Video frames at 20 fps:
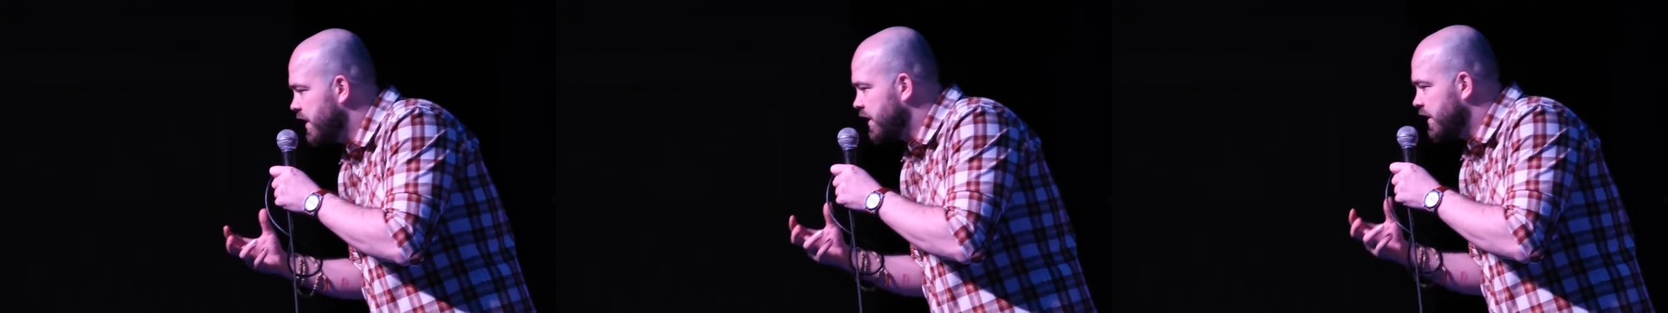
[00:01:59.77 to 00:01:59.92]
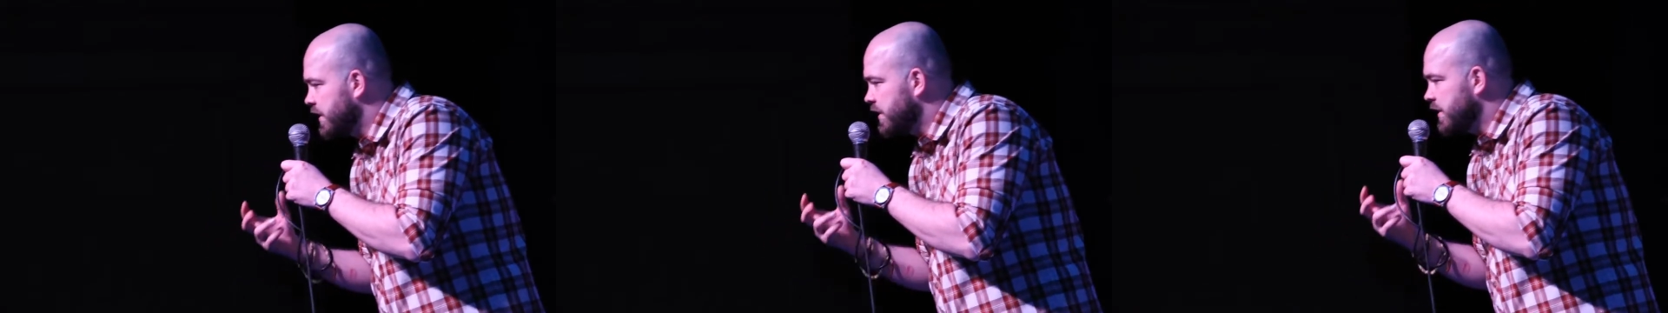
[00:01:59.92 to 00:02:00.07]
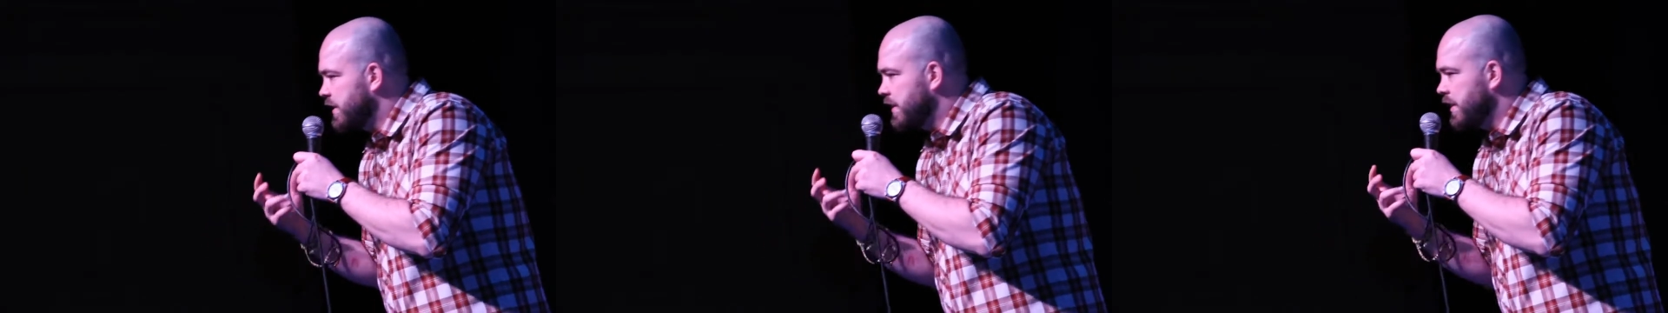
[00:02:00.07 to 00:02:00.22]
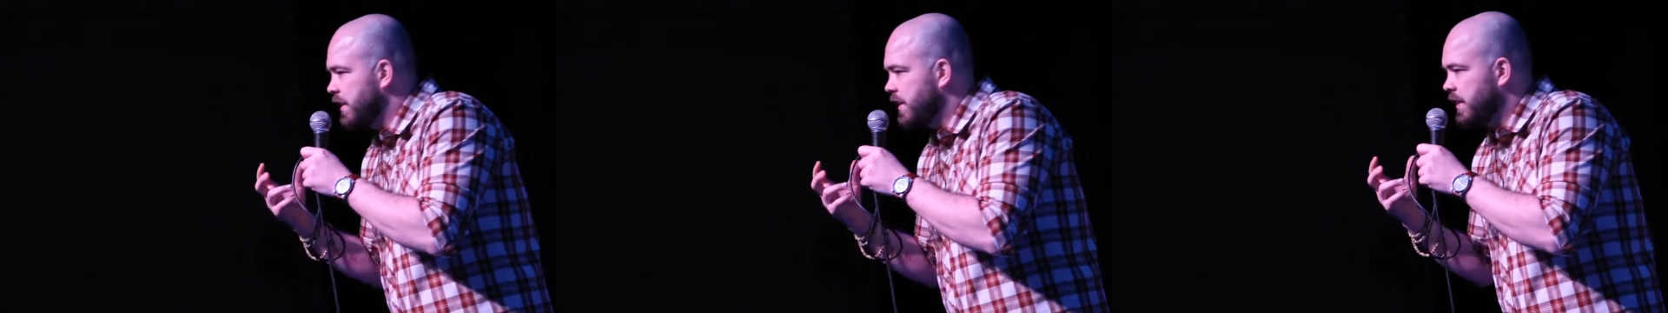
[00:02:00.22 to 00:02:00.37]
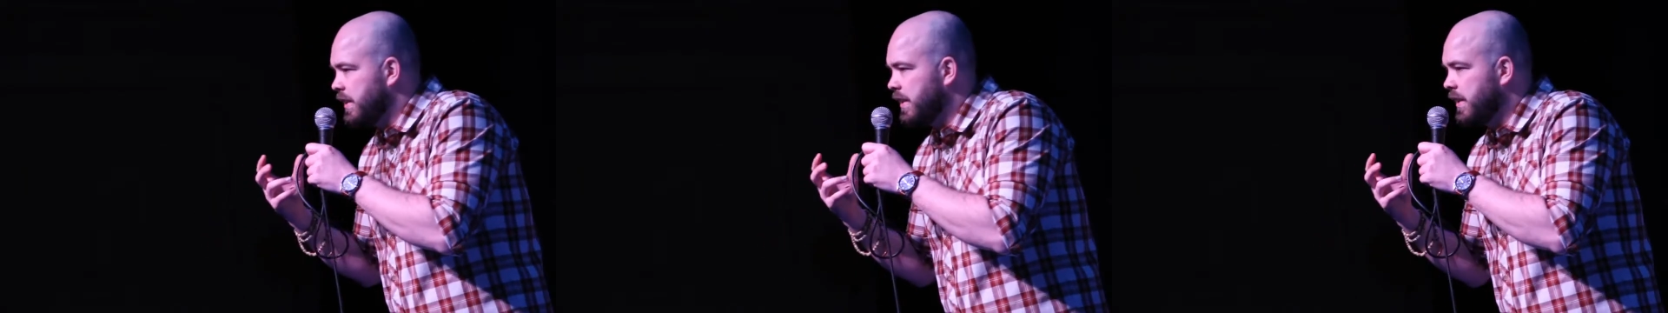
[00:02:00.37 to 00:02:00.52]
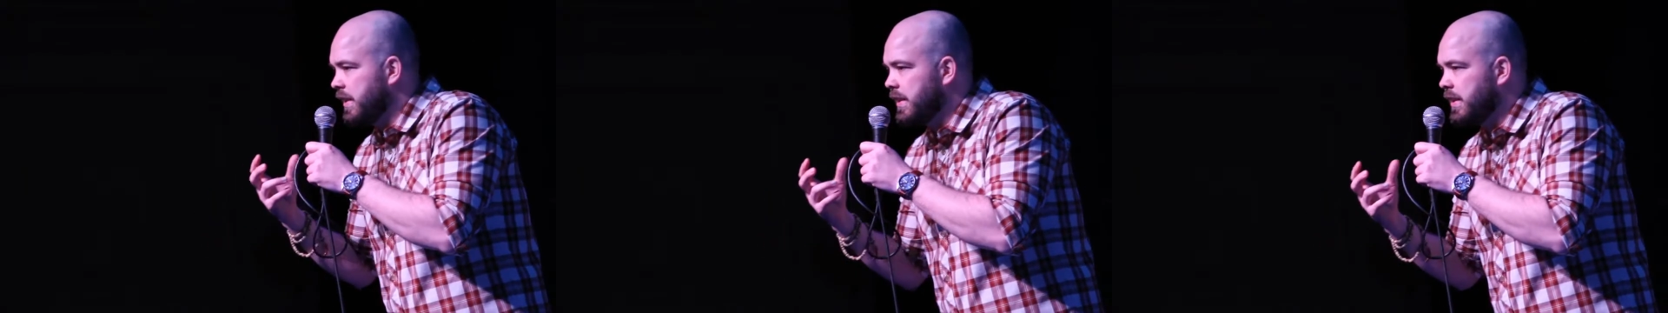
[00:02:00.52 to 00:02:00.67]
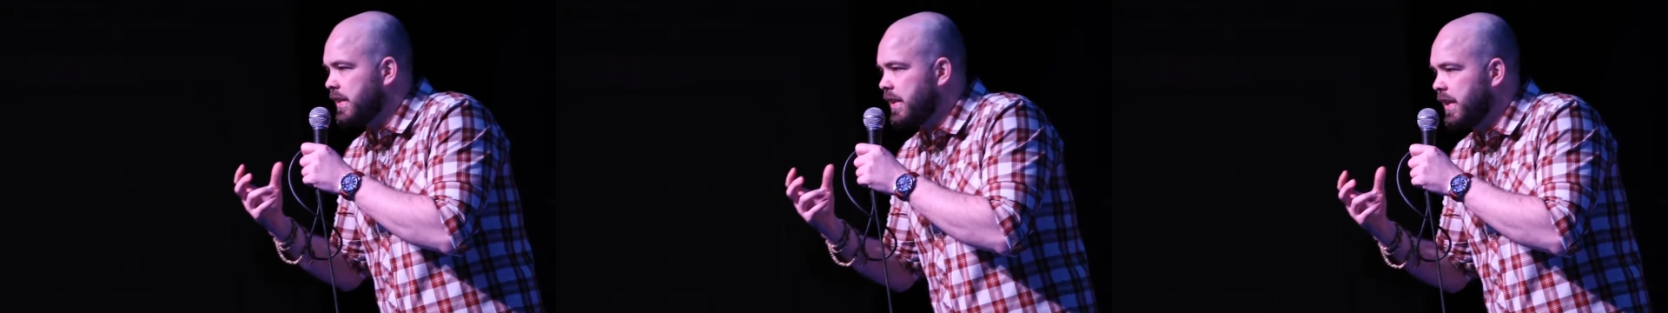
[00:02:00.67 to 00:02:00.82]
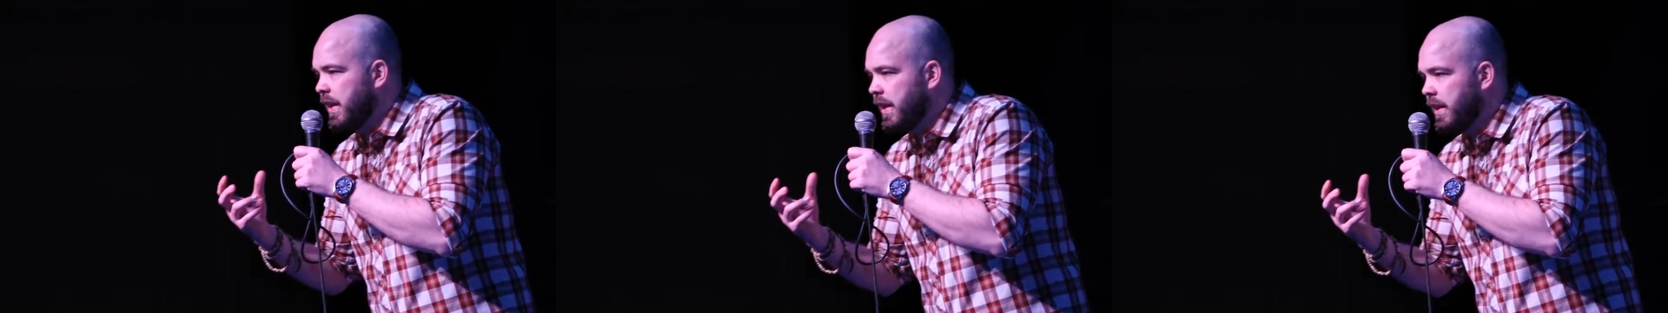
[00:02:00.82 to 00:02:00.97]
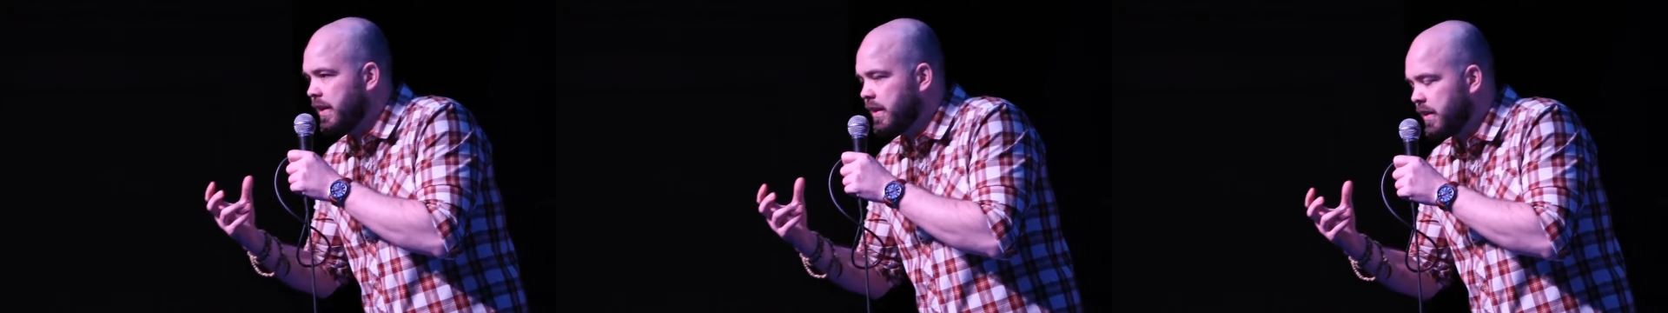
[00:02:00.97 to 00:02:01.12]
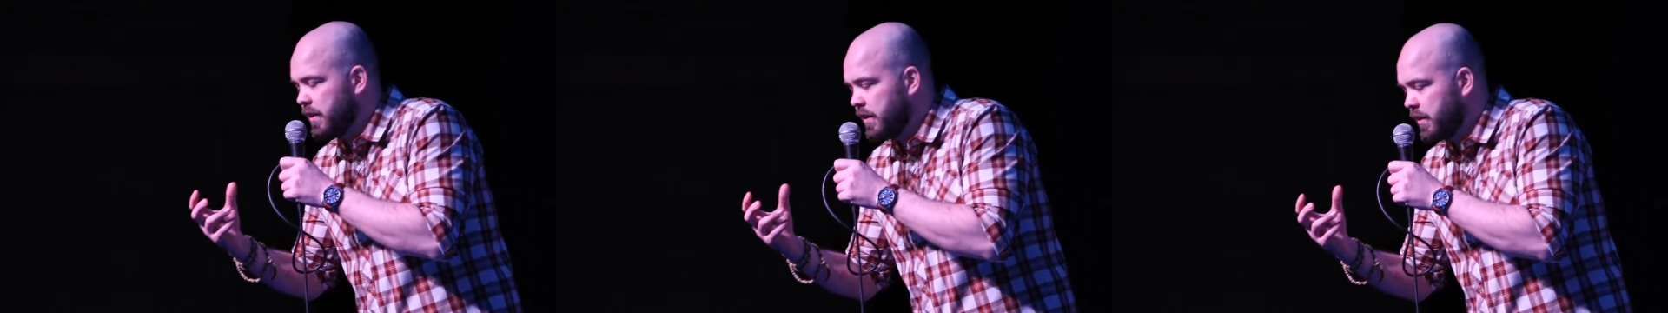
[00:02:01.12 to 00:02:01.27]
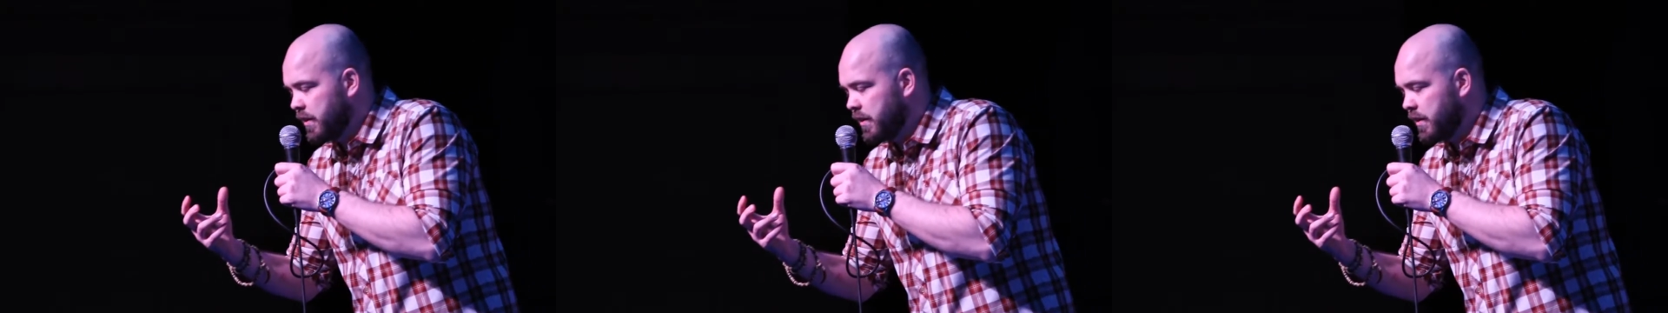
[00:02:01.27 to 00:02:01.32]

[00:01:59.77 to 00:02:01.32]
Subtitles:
until you're dead.